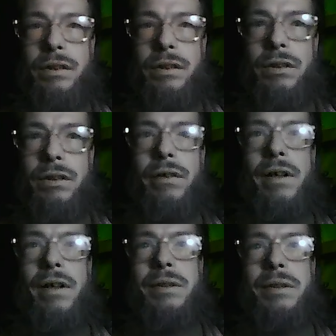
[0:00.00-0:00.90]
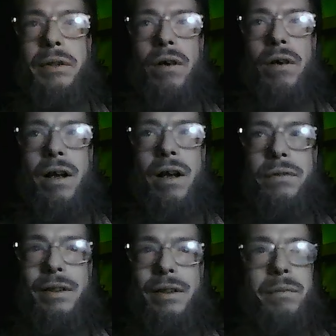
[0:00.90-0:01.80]
to a USB drive,
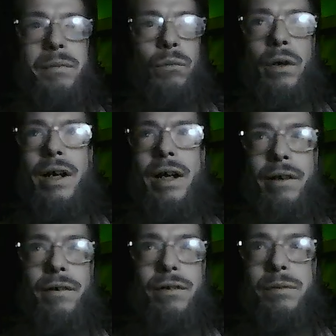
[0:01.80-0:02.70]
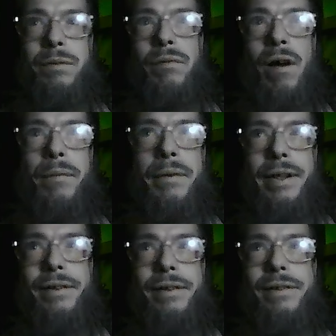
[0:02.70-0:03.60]
it doesn't matter what kind of USB drive it
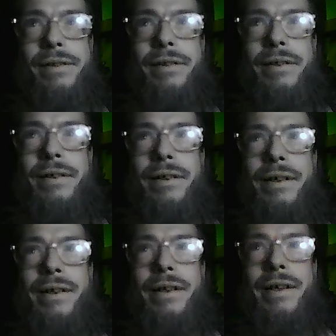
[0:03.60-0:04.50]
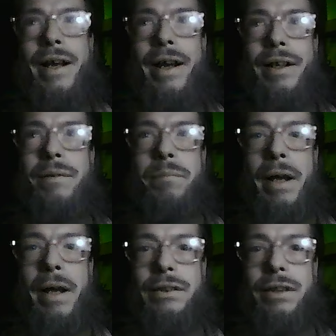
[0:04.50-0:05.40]
is, and
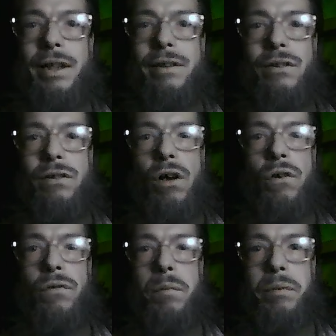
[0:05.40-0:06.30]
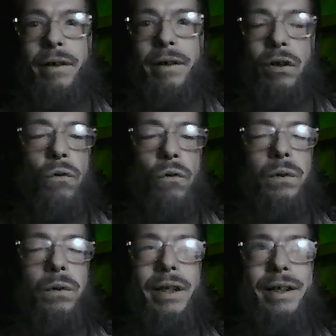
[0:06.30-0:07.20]
manually install grub there, and
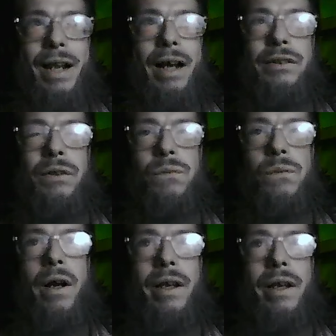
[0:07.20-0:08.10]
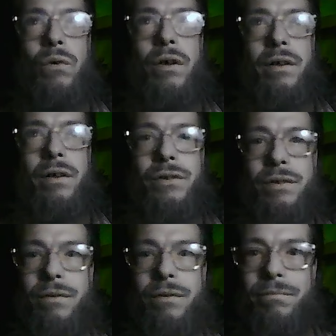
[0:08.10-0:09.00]
hopefully it actually fucking
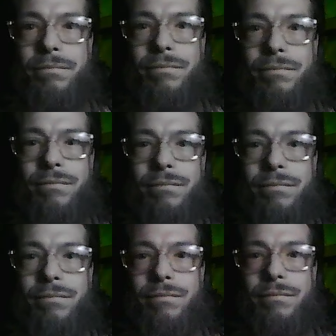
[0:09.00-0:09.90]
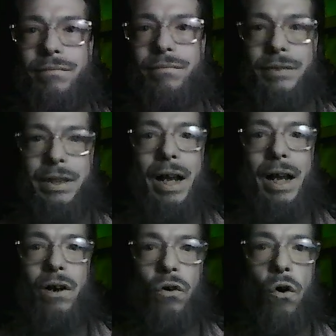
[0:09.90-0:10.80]
works. Yeah,
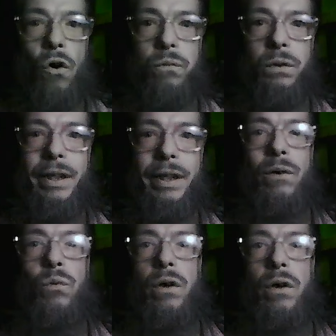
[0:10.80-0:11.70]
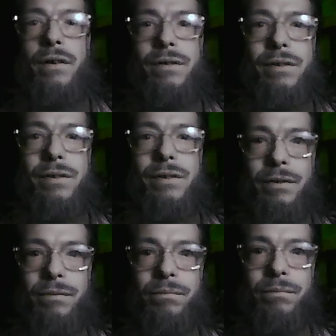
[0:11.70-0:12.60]
hopefully it works.
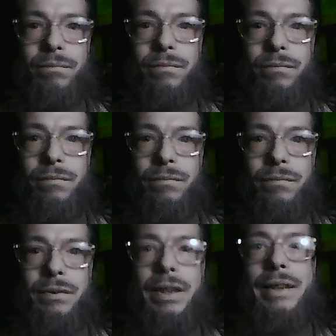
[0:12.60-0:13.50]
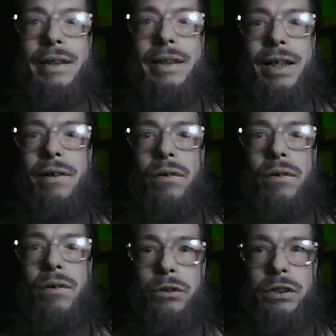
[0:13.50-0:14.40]
That's the other
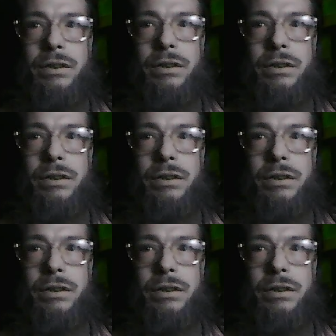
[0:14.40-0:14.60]
option.